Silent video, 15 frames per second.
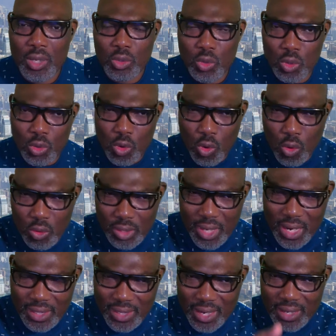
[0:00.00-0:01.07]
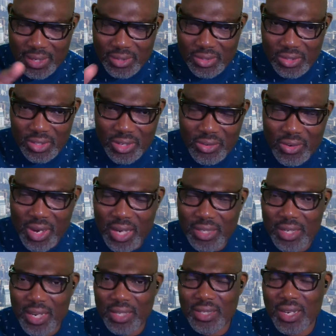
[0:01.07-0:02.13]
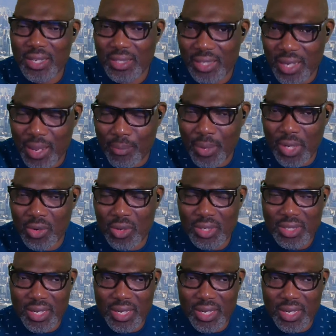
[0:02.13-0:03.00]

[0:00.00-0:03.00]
You know that there is Syria there, there's Lebanon,